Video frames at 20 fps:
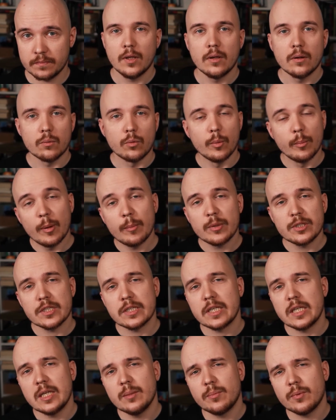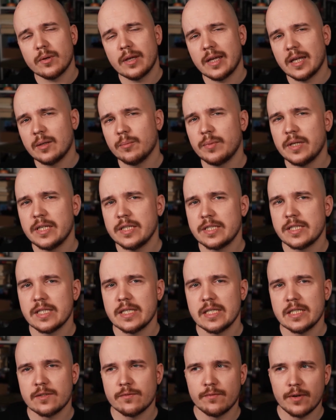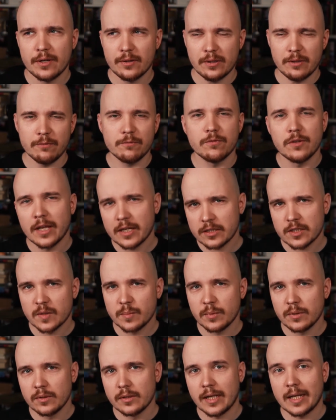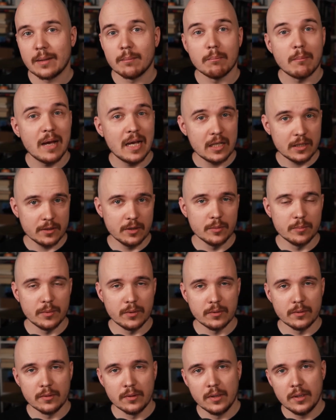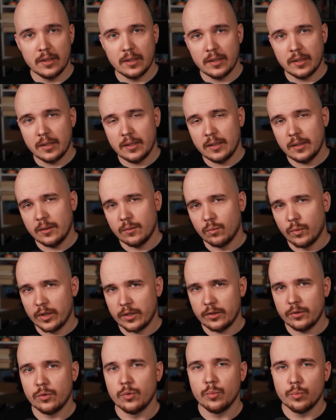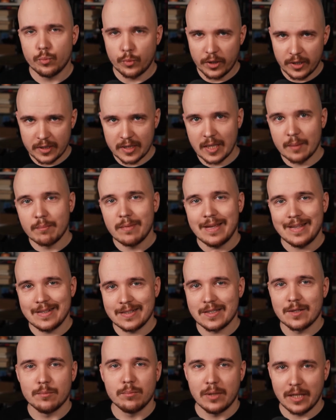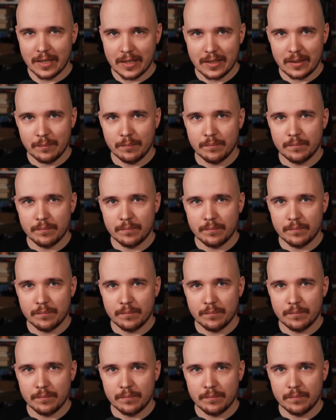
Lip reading: Remember to keep NPCs fairly flexible and malleable when you bring them into play.